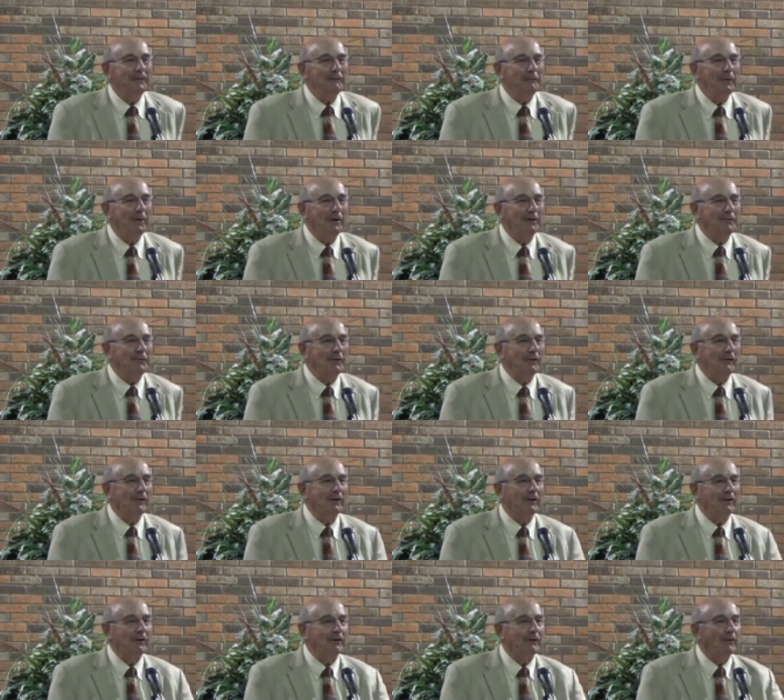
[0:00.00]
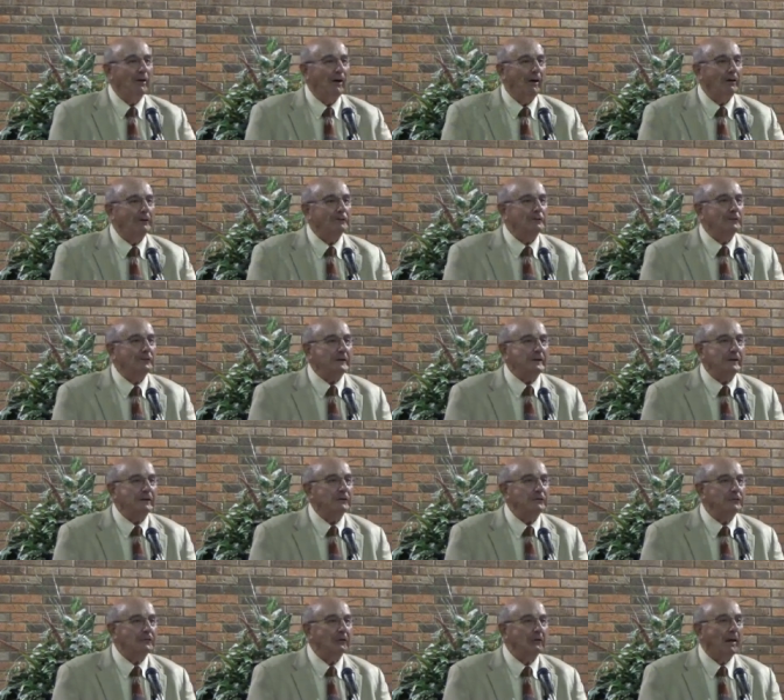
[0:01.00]
But uh, our
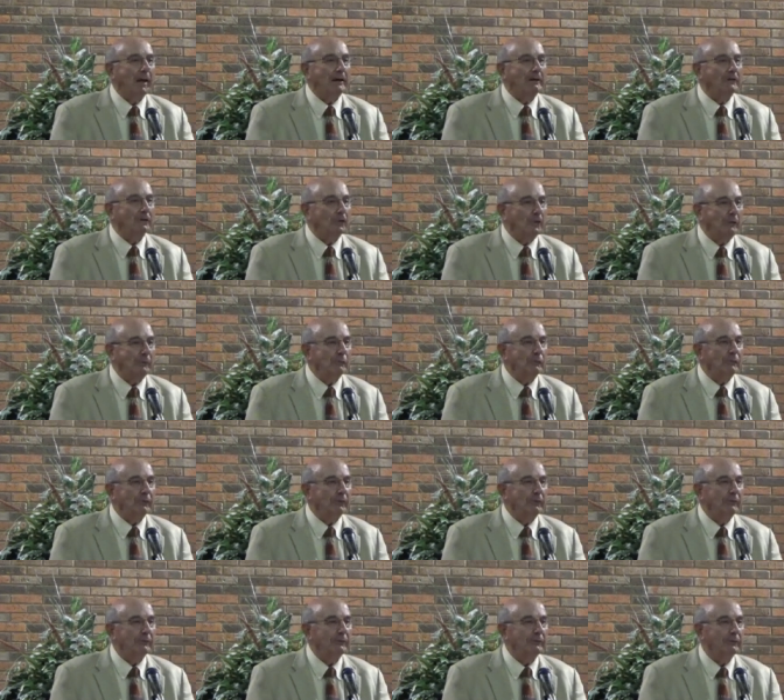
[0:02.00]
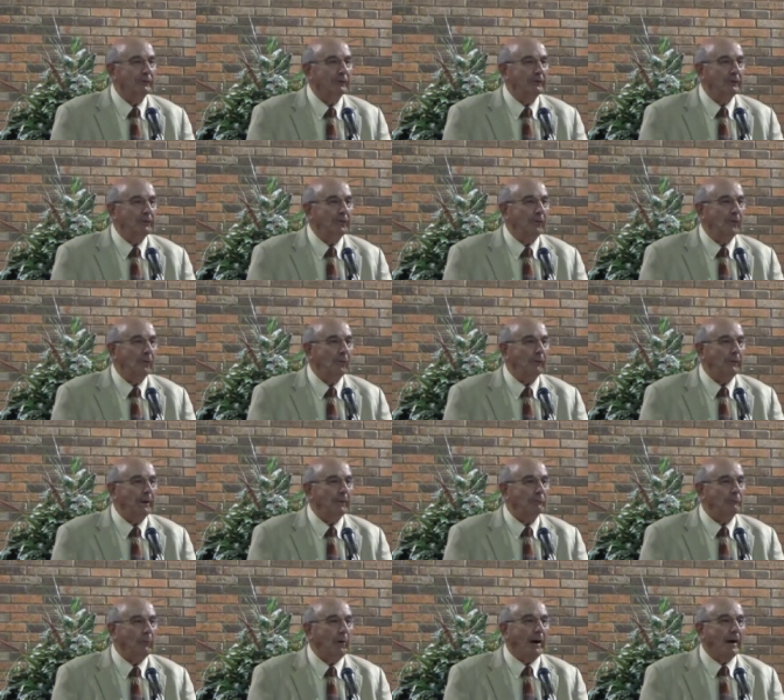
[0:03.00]
sins are like crimson. And you know
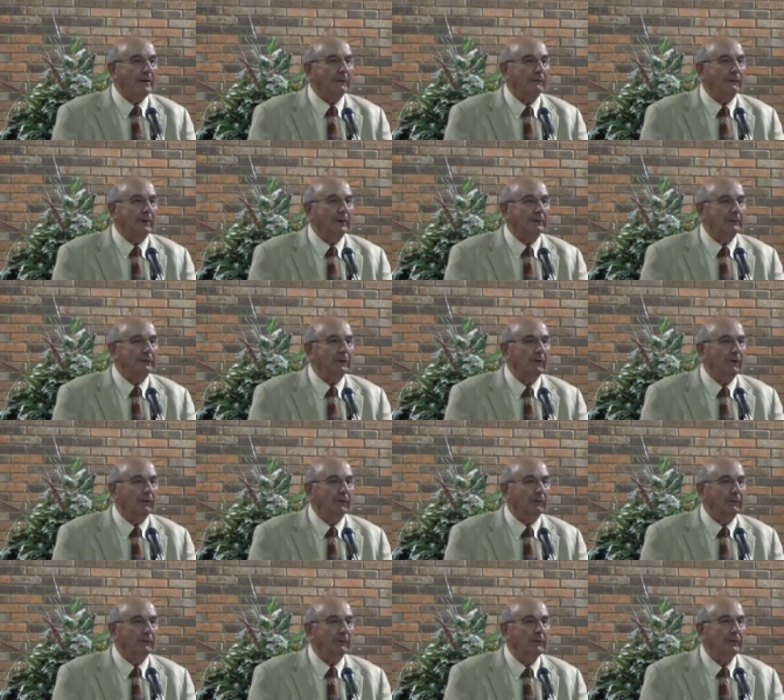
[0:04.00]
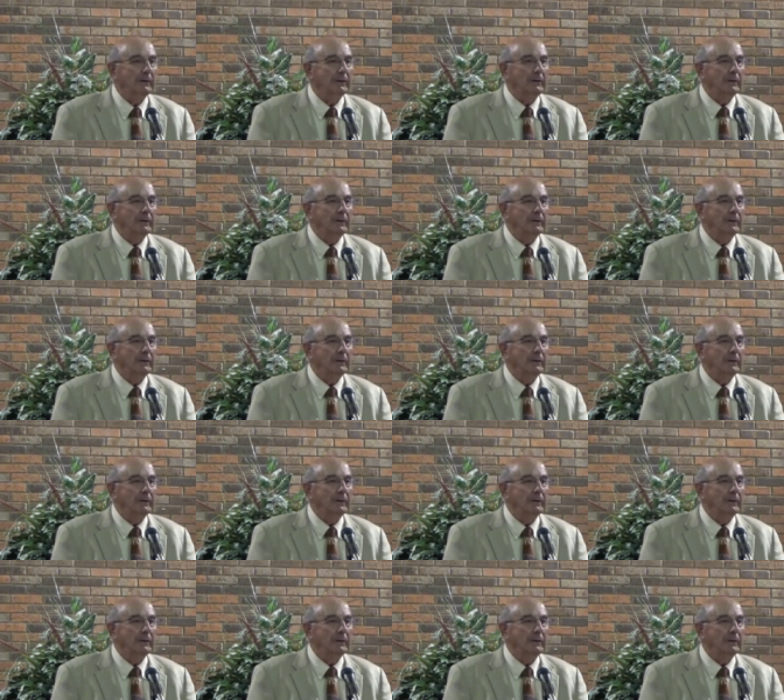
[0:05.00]
that bright red color